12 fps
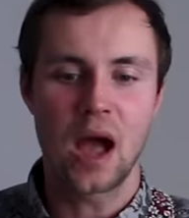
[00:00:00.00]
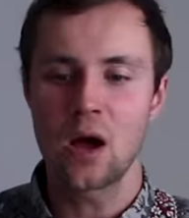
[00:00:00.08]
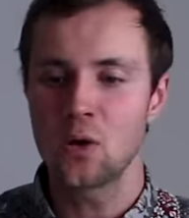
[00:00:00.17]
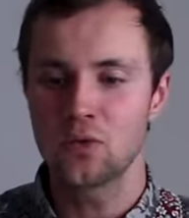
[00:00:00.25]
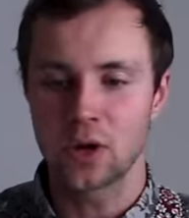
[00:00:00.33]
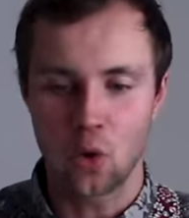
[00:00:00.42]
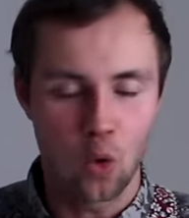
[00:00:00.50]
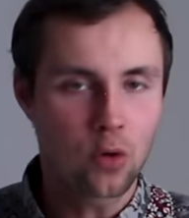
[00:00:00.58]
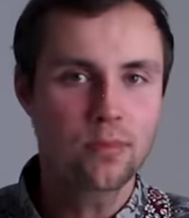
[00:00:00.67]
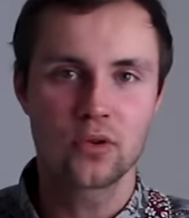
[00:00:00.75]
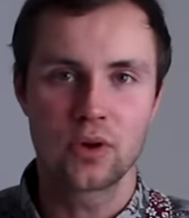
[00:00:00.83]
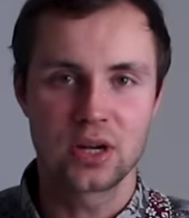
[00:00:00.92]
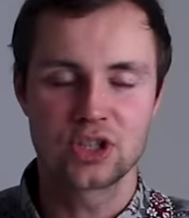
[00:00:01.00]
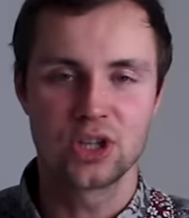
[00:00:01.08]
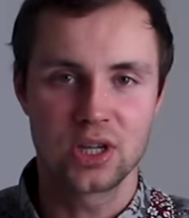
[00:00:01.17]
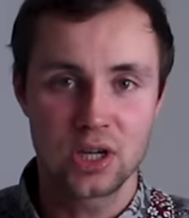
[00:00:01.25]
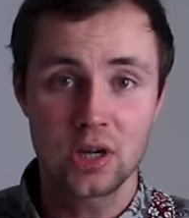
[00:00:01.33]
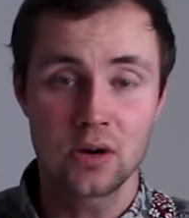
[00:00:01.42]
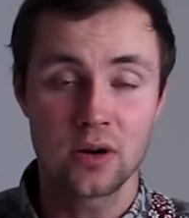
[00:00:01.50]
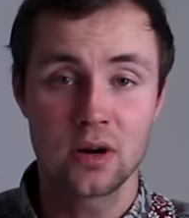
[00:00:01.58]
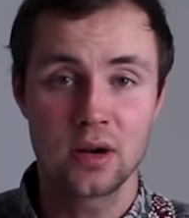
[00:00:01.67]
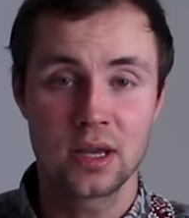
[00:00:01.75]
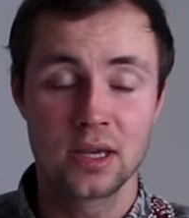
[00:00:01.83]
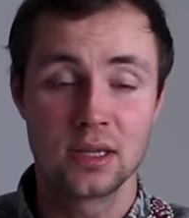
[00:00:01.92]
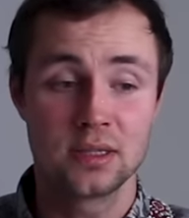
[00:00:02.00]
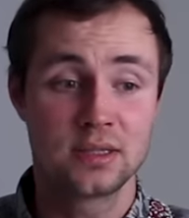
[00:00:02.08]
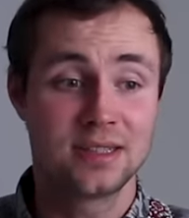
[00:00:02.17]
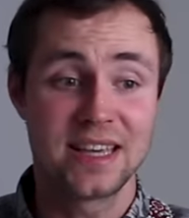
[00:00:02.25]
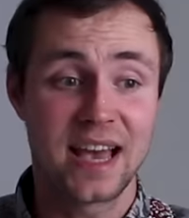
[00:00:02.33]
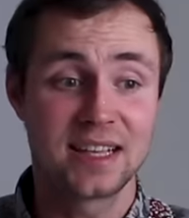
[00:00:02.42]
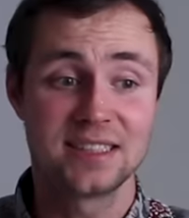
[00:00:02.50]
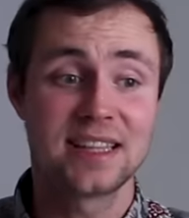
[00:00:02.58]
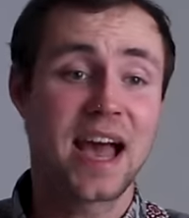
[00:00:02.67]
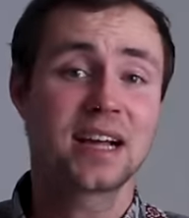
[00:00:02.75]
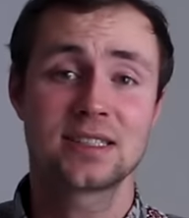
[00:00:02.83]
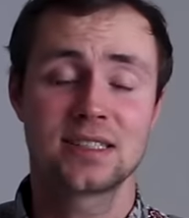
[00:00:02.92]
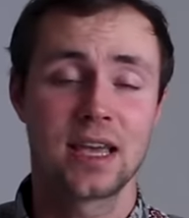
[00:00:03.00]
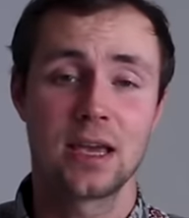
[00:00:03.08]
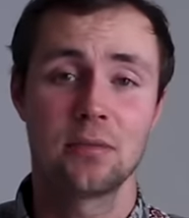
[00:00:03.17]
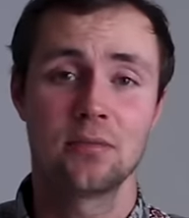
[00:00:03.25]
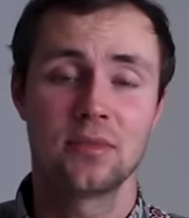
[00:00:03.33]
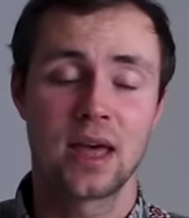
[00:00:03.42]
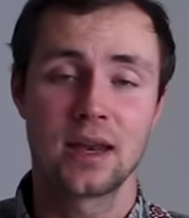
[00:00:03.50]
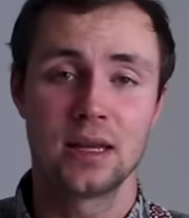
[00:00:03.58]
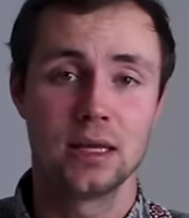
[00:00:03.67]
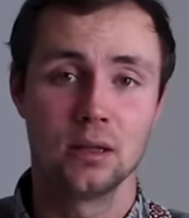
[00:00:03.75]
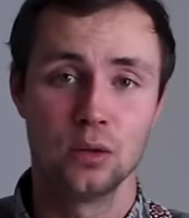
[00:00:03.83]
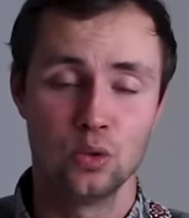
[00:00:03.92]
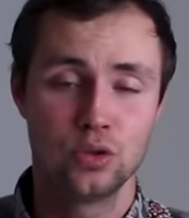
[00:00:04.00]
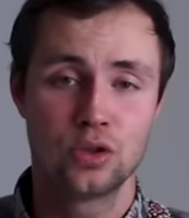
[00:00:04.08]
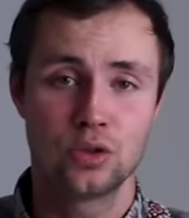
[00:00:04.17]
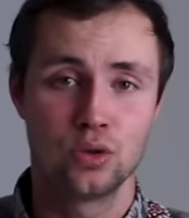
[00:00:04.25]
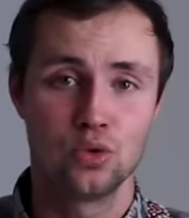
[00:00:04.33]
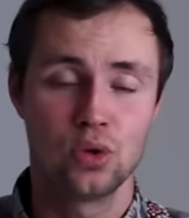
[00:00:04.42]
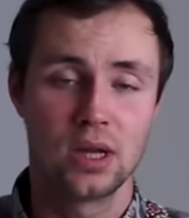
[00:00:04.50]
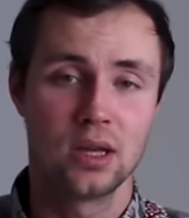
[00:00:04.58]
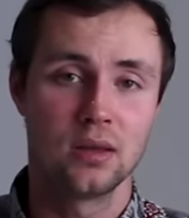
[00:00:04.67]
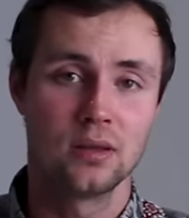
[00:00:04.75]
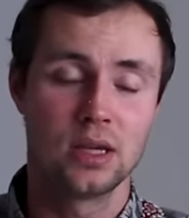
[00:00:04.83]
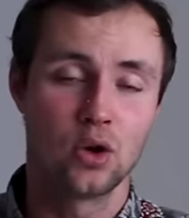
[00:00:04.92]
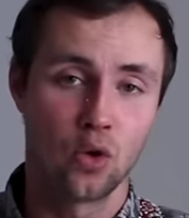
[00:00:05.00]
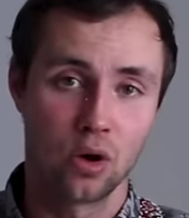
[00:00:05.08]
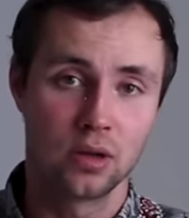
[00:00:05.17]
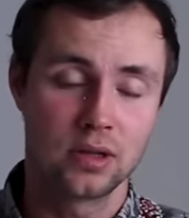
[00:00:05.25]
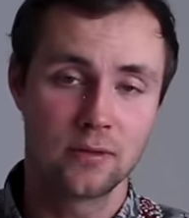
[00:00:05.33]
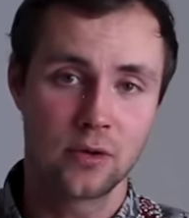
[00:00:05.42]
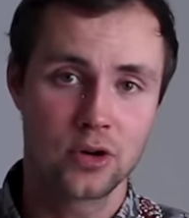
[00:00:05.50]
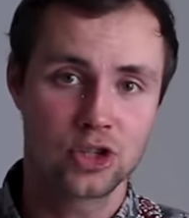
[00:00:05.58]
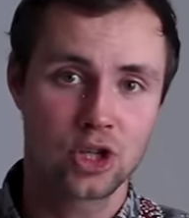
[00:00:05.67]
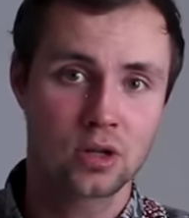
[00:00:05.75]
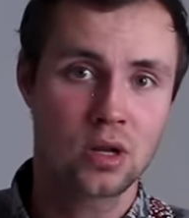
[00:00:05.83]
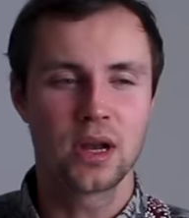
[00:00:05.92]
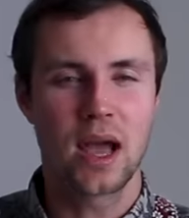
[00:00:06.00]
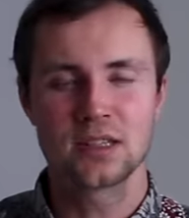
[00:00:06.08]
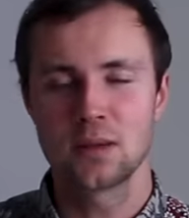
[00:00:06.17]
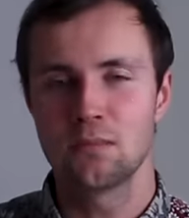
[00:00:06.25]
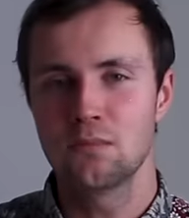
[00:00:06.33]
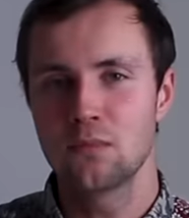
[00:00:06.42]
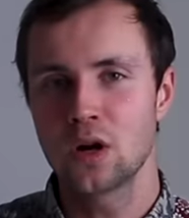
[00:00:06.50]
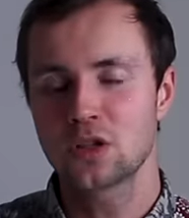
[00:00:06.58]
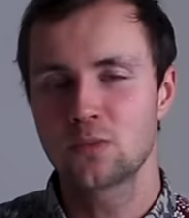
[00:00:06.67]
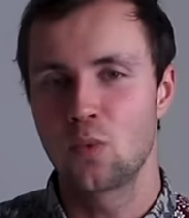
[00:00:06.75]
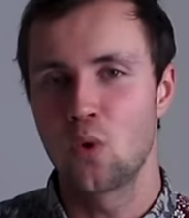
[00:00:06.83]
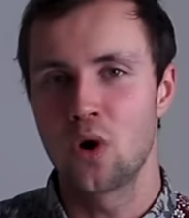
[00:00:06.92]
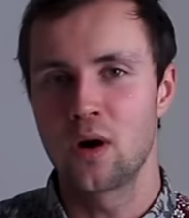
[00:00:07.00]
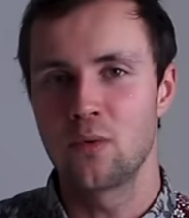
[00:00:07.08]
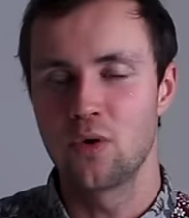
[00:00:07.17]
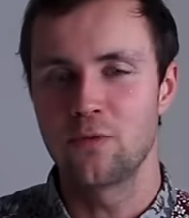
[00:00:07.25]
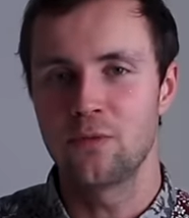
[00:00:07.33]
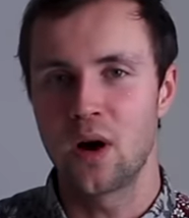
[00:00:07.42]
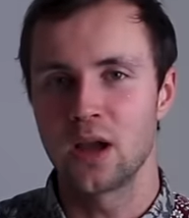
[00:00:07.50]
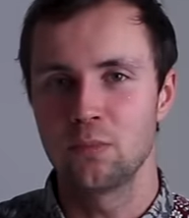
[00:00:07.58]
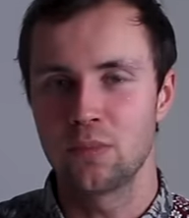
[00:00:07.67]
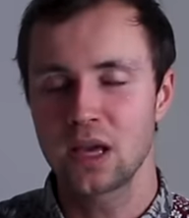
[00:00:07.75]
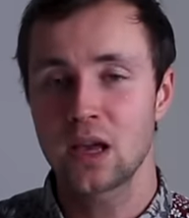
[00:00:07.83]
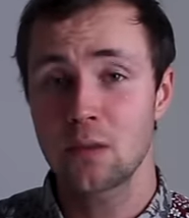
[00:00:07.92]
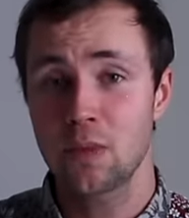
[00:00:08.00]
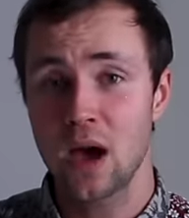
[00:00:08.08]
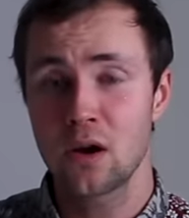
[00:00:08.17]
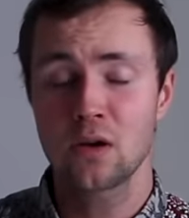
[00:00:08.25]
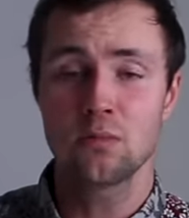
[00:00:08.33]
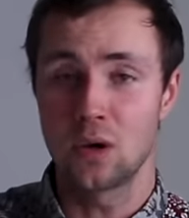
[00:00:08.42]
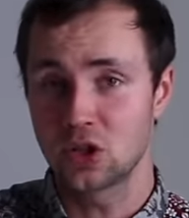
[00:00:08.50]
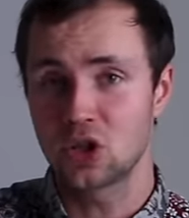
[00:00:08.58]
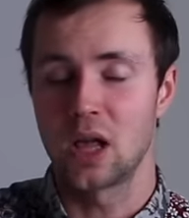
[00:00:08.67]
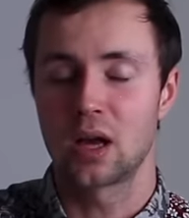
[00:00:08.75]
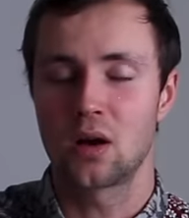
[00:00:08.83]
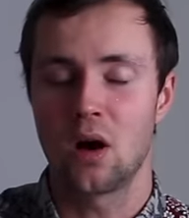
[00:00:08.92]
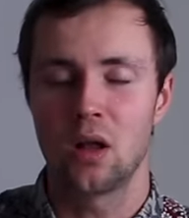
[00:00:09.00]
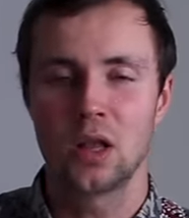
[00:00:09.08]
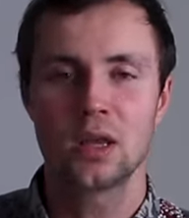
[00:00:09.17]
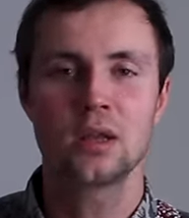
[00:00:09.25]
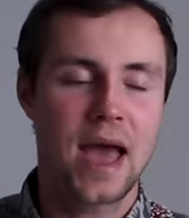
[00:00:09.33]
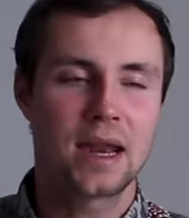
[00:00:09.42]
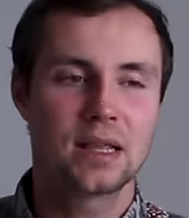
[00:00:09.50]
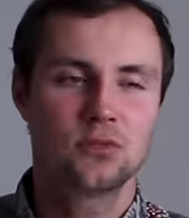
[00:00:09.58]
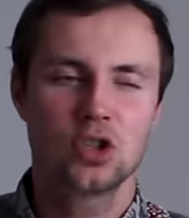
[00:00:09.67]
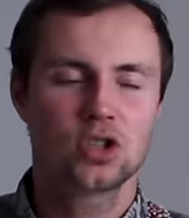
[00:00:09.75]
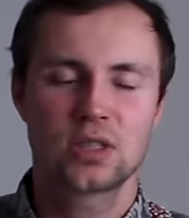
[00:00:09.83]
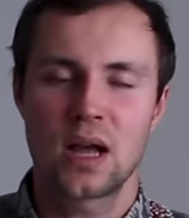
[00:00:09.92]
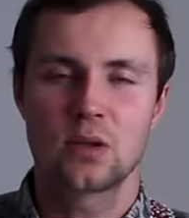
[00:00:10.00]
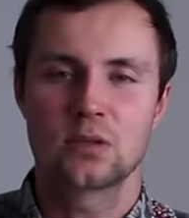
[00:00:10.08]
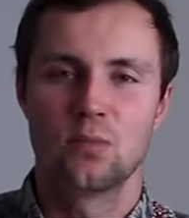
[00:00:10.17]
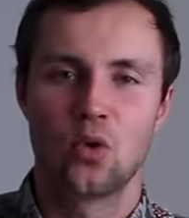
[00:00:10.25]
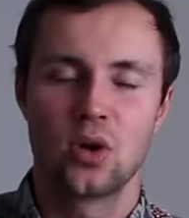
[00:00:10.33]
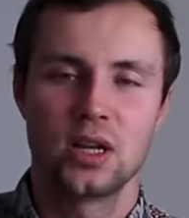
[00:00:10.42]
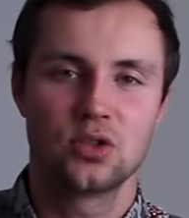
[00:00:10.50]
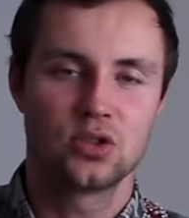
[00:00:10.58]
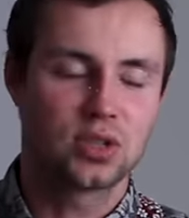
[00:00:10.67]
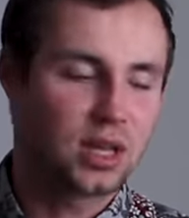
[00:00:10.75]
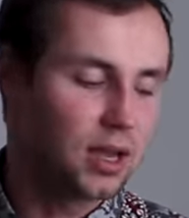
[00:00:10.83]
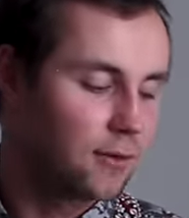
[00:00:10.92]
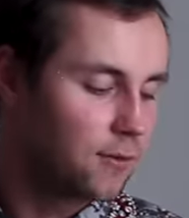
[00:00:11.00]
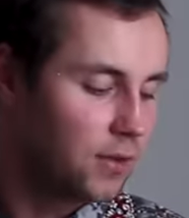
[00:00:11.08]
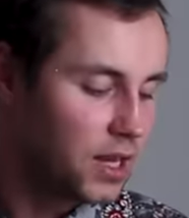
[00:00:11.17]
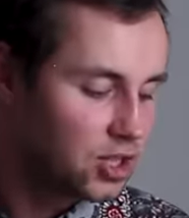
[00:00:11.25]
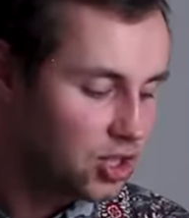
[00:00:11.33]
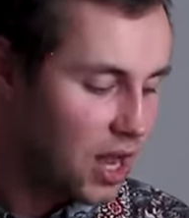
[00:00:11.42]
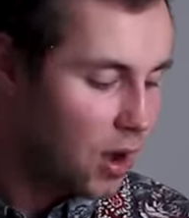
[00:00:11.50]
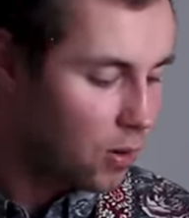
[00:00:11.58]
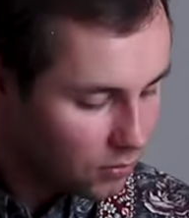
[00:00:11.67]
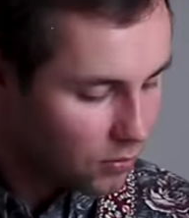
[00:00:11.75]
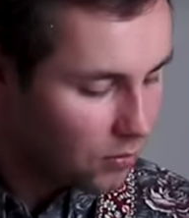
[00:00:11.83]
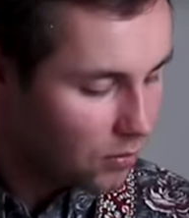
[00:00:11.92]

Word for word: Now, the chord progression here is the exact same that he alludes to in the early version, but he has a much more refined picking pattern, much like Colin, and it just sounds more interesting and fleshed out.